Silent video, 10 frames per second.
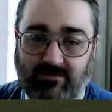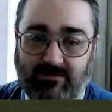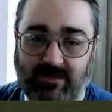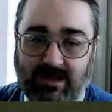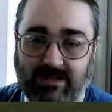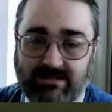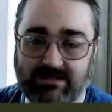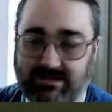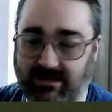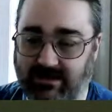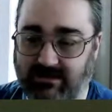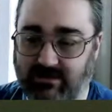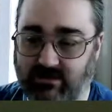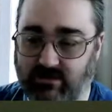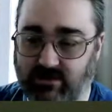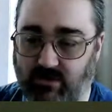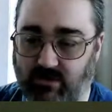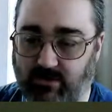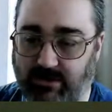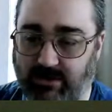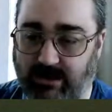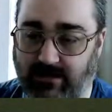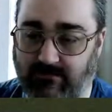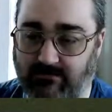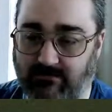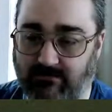that couldn't go all the way down.